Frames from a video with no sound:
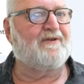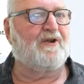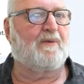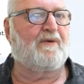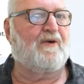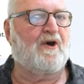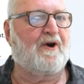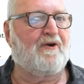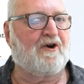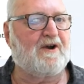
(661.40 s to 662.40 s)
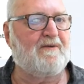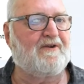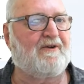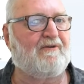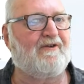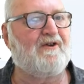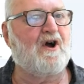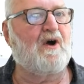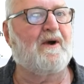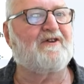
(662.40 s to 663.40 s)
on the provided documents, there is
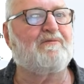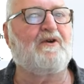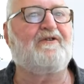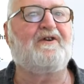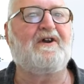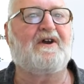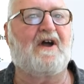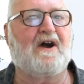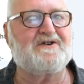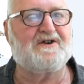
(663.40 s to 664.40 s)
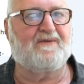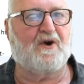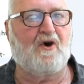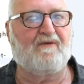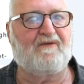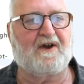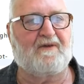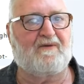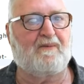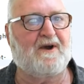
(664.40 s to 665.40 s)
no explicit indication of a conflict
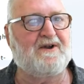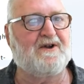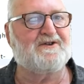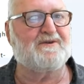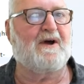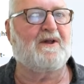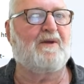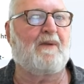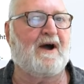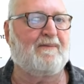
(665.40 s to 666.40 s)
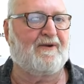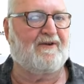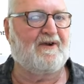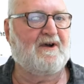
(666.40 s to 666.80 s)
of opinions among the papers.